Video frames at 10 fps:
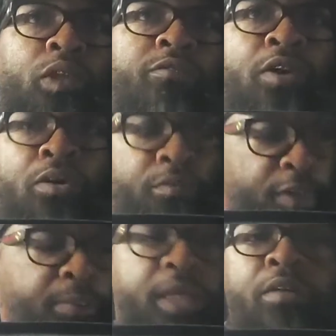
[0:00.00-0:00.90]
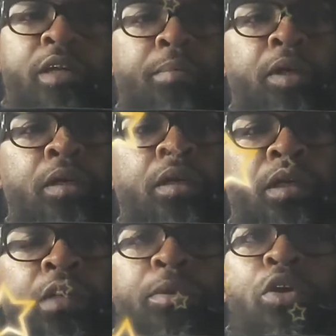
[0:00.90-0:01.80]
Fargo family, y'all keep it a
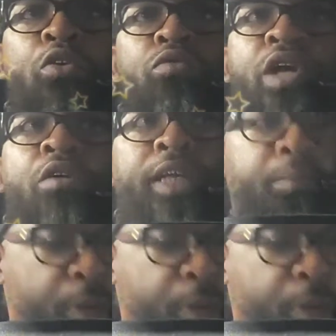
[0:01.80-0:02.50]
hundred, keep it a whole dog keep